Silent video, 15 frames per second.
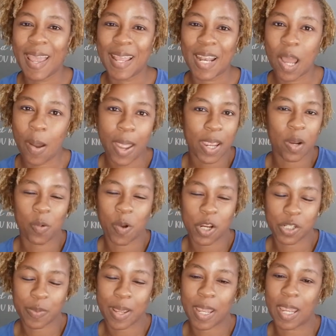Now I can
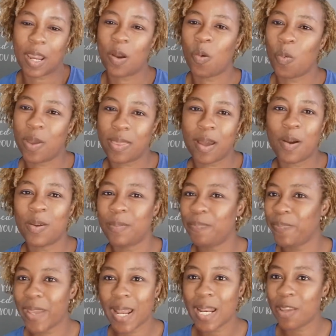wash my hair without
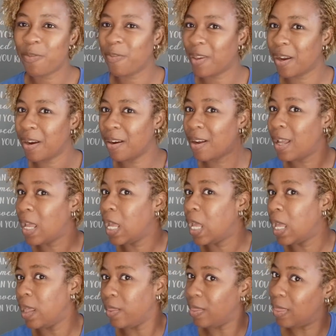any fear.
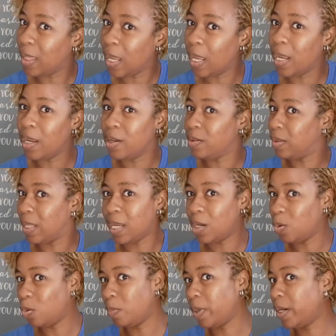They
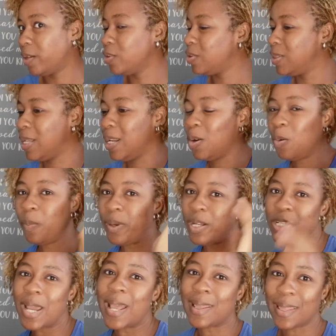don't budge. They don't
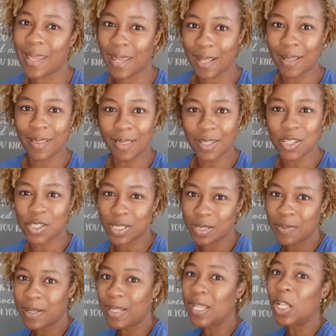budge, and they
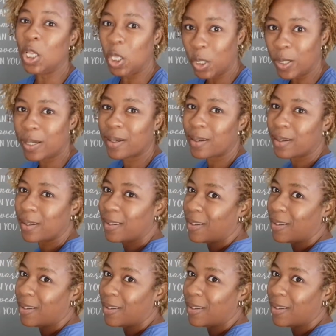legitimately look.